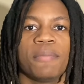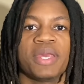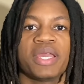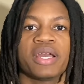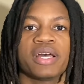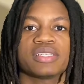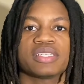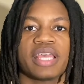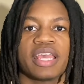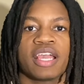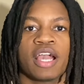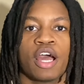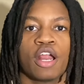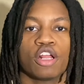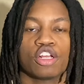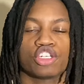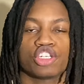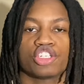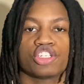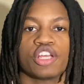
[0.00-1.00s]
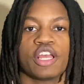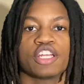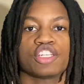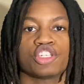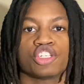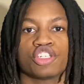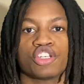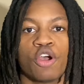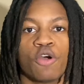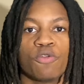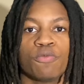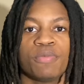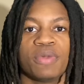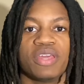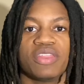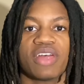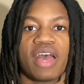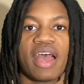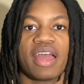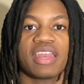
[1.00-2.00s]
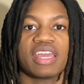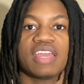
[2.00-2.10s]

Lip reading: because it kind of it showed me that